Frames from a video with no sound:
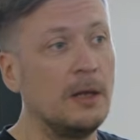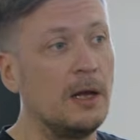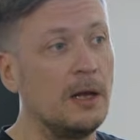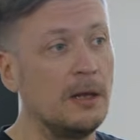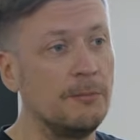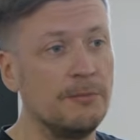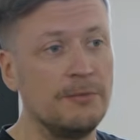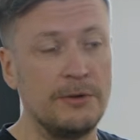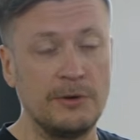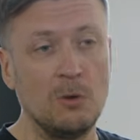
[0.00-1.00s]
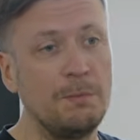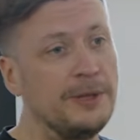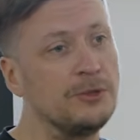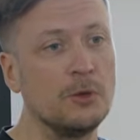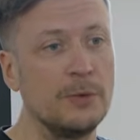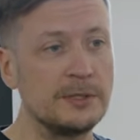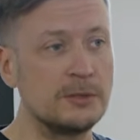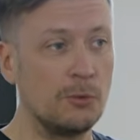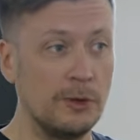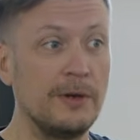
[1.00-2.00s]
There are no page
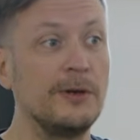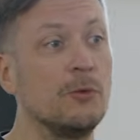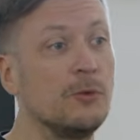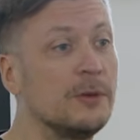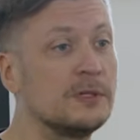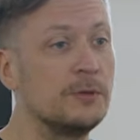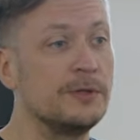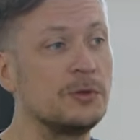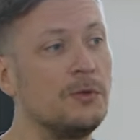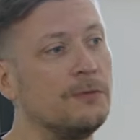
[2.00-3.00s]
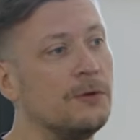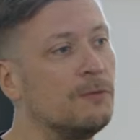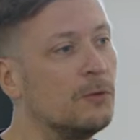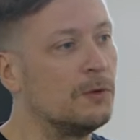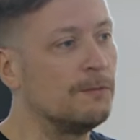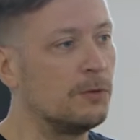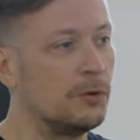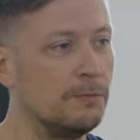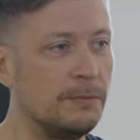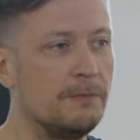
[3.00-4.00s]
requests, or there are no requests to the server
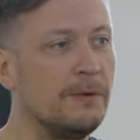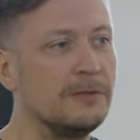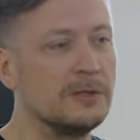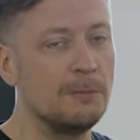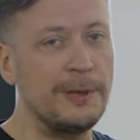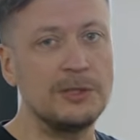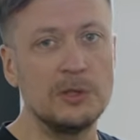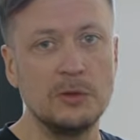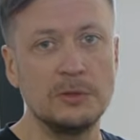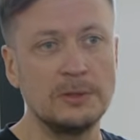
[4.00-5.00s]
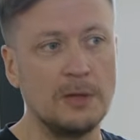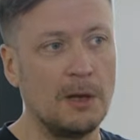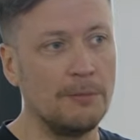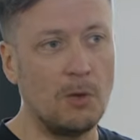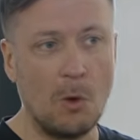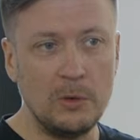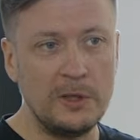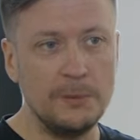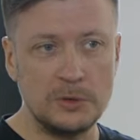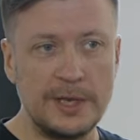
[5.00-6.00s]
for every single page load.
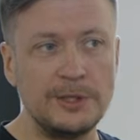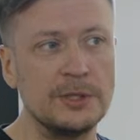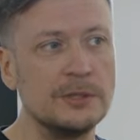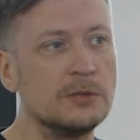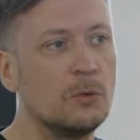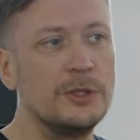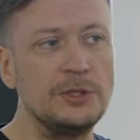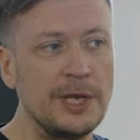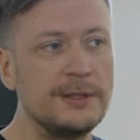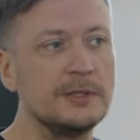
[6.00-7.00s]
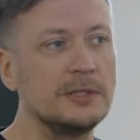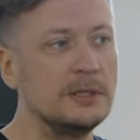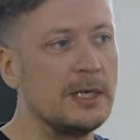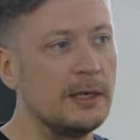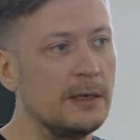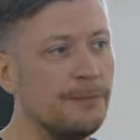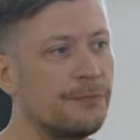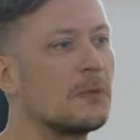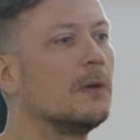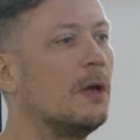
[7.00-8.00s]
Only mutations, only changes in data
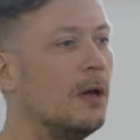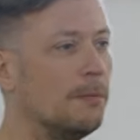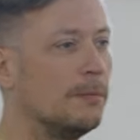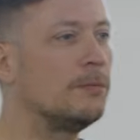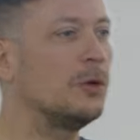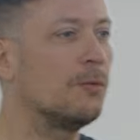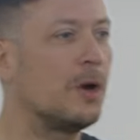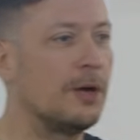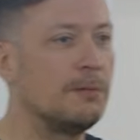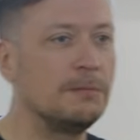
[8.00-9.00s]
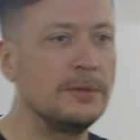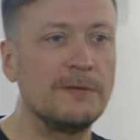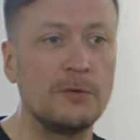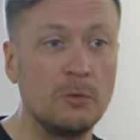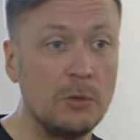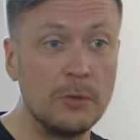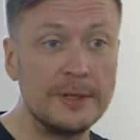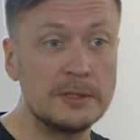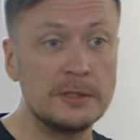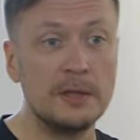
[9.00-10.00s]
require network
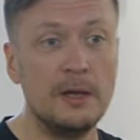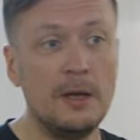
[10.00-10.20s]
requests.